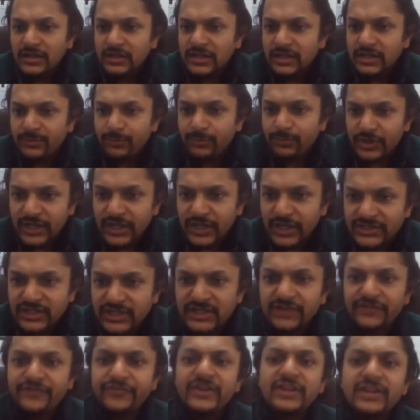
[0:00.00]
The
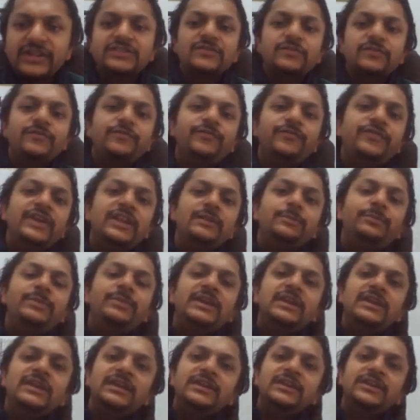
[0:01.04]
potential difference will
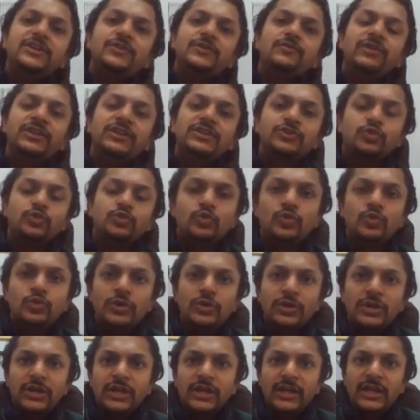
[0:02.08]
be equal to
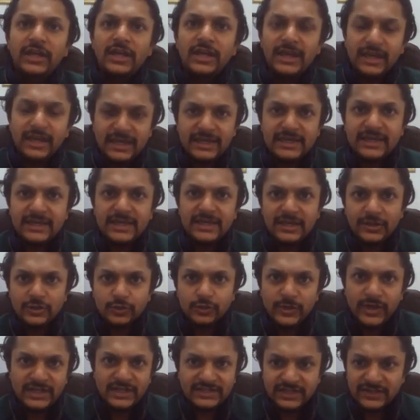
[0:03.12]
E
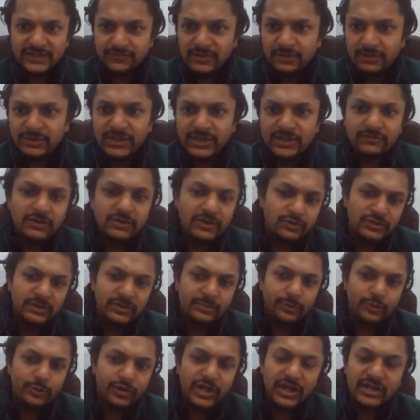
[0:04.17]
into S. It will be equal to the
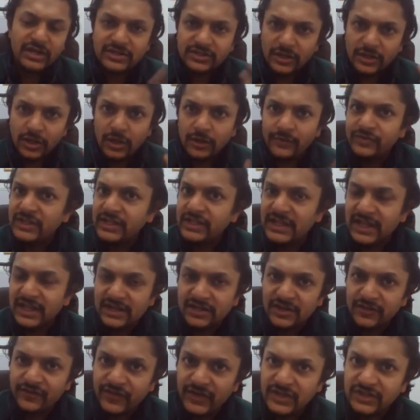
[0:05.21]
product of the
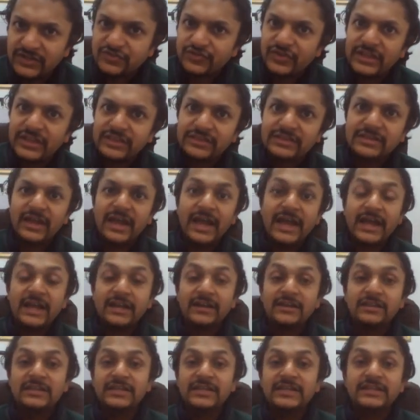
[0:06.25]
electric field strength
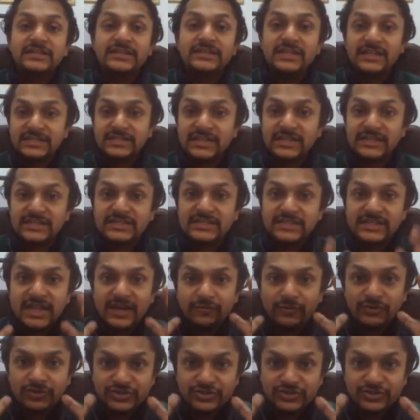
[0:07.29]
and the distance that